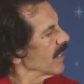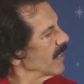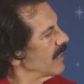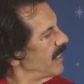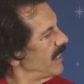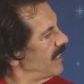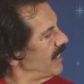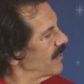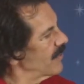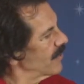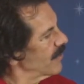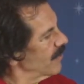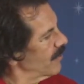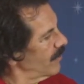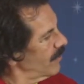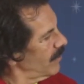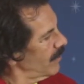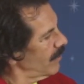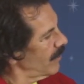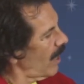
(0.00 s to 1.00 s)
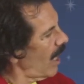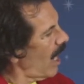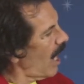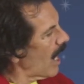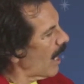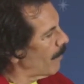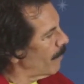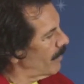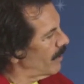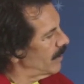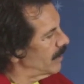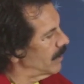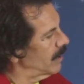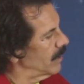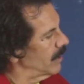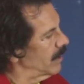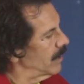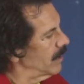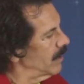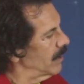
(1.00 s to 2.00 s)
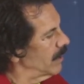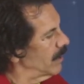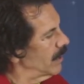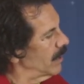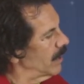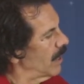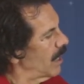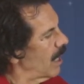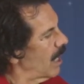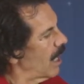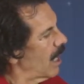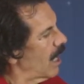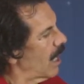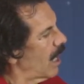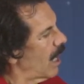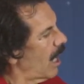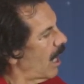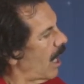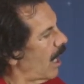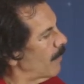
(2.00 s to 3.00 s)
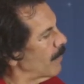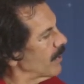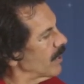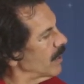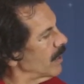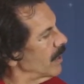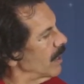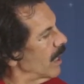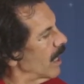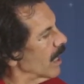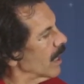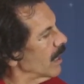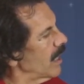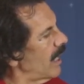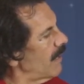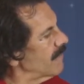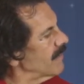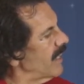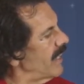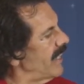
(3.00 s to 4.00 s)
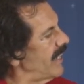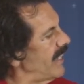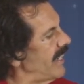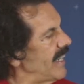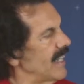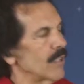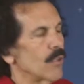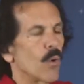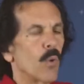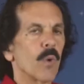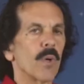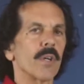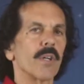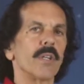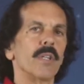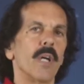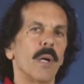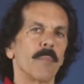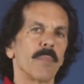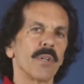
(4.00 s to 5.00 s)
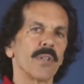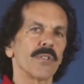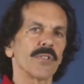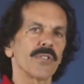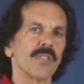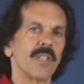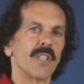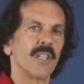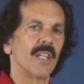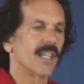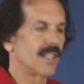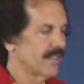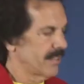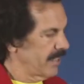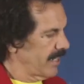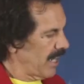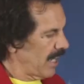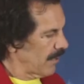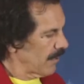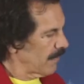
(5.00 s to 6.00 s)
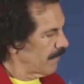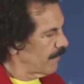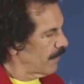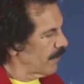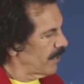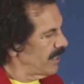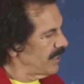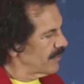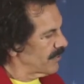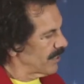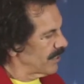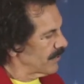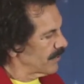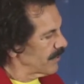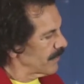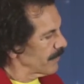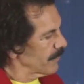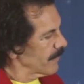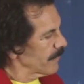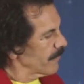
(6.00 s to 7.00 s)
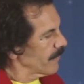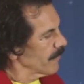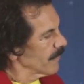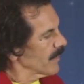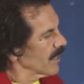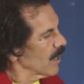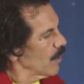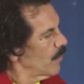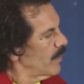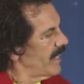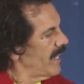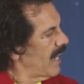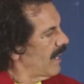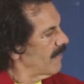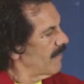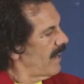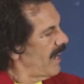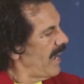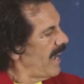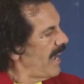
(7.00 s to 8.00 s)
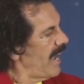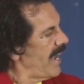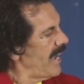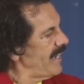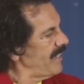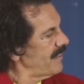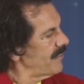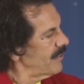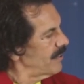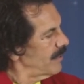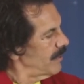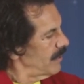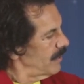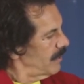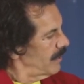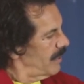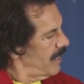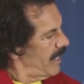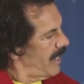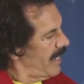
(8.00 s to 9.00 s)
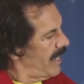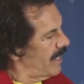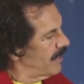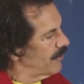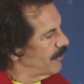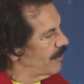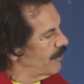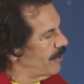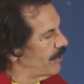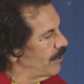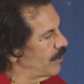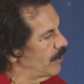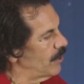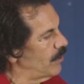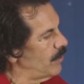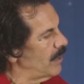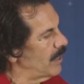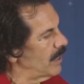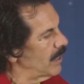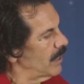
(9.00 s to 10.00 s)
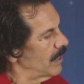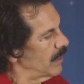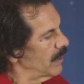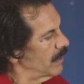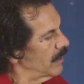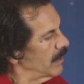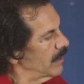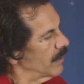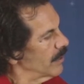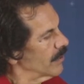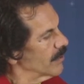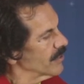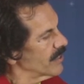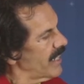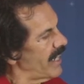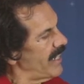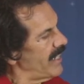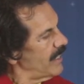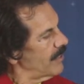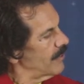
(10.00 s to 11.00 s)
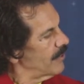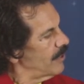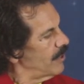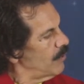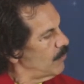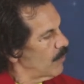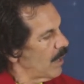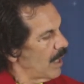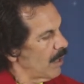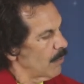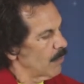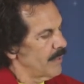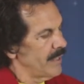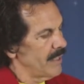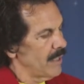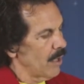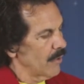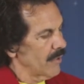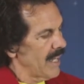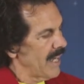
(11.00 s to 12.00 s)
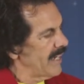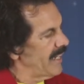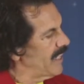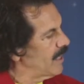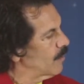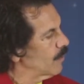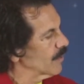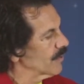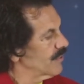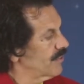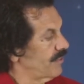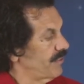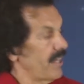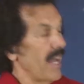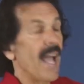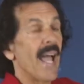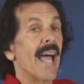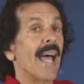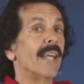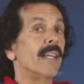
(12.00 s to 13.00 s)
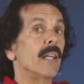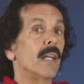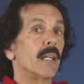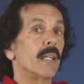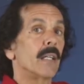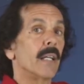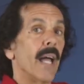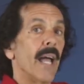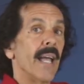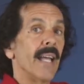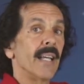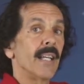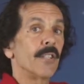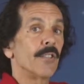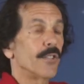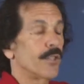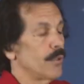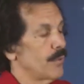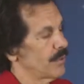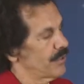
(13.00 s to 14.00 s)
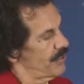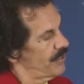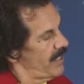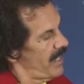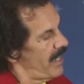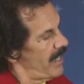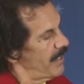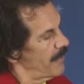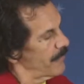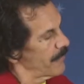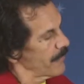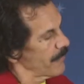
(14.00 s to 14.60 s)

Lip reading: these top upper left hand corner numbers together. For instance, we have 8 and 2. There's 8 and 2, well we know that equals 10. 8 and 2 is 10.